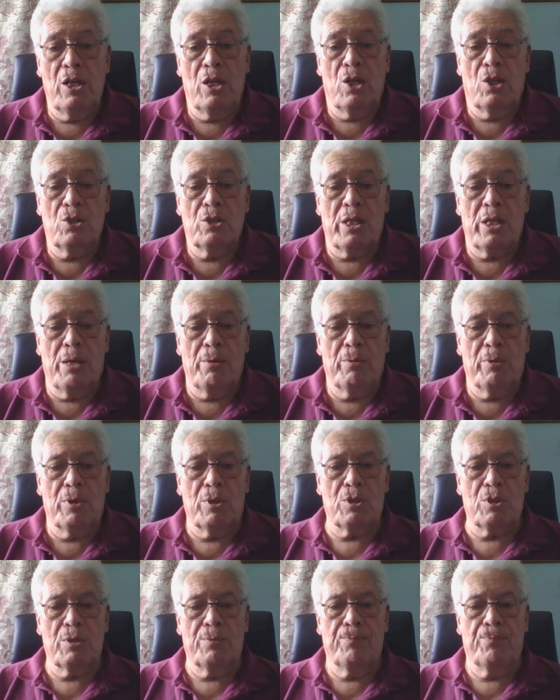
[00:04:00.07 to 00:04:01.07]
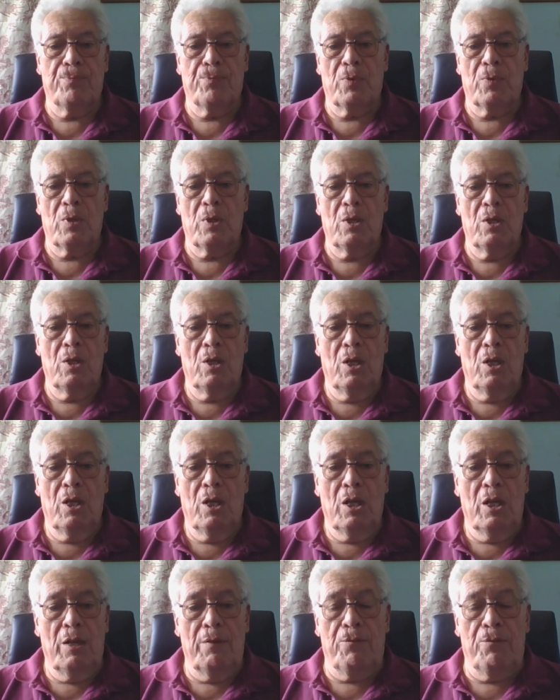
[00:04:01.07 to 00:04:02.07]
in contact with us.
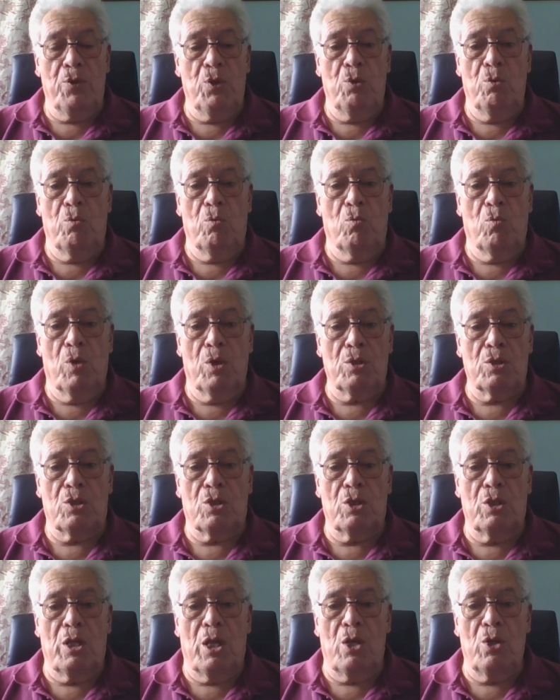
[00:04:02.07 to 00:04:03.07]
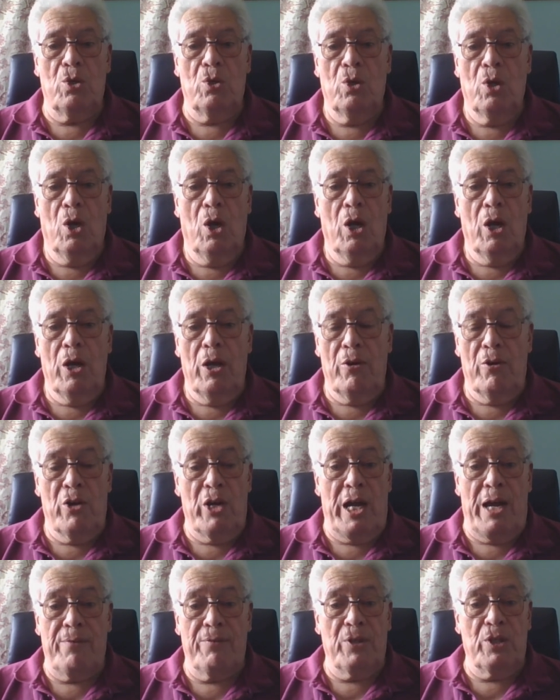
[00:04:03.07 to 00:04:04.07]
If you want to know
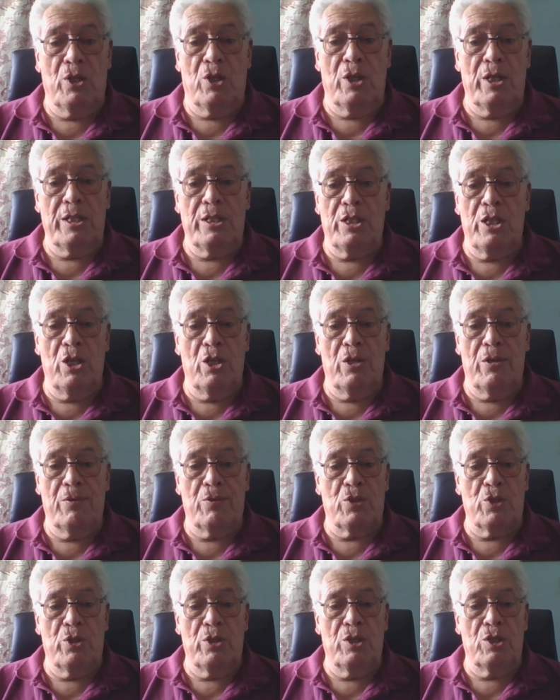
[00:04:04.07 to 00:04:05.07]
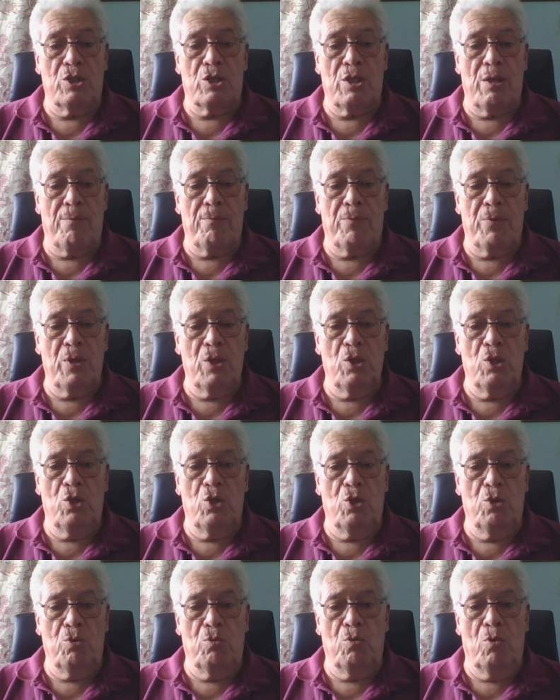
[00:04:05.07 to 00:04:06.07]
or have an idea of doing something,
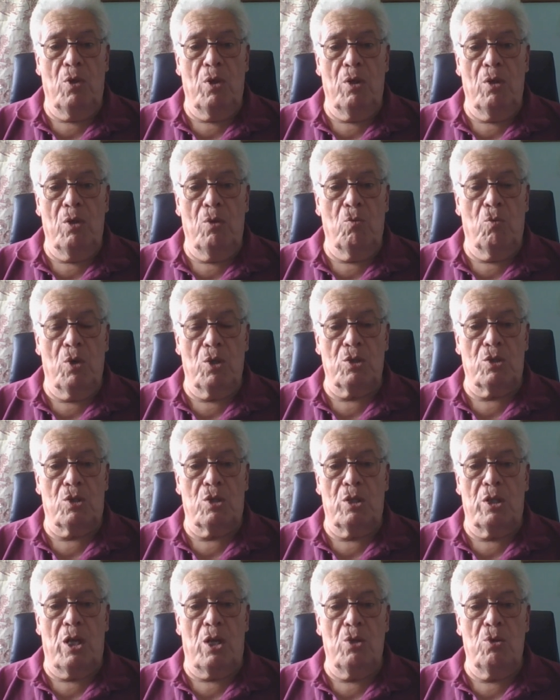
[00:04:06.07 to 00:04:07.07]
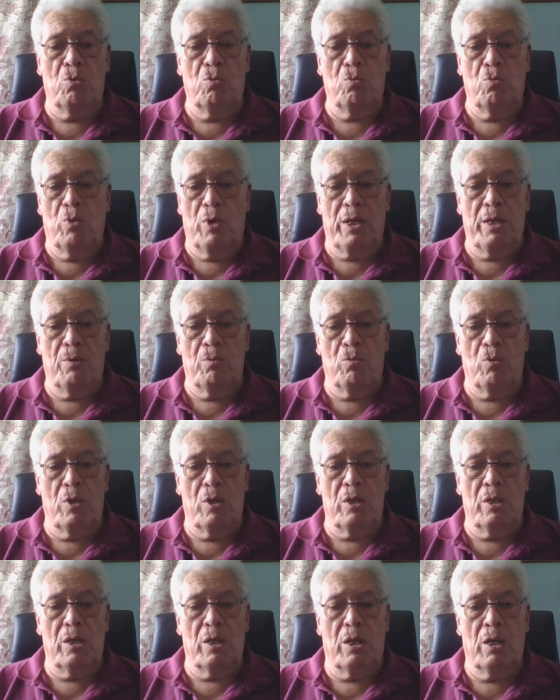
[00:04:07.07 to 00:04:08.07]
you want to know will it
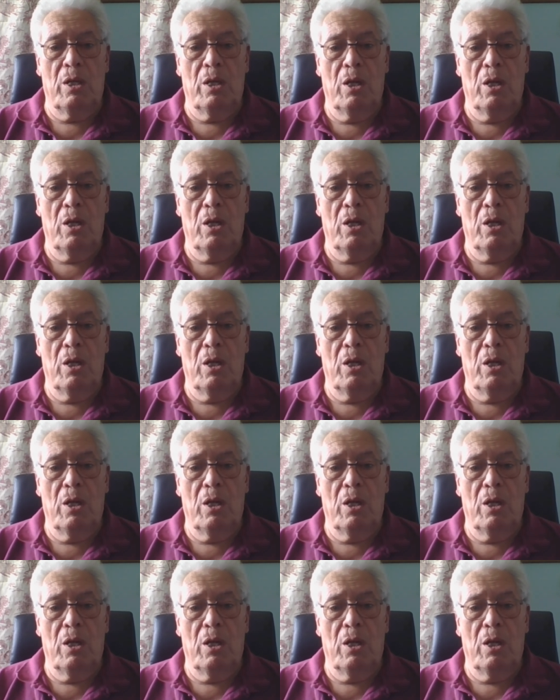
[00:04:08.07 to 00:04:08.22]
work,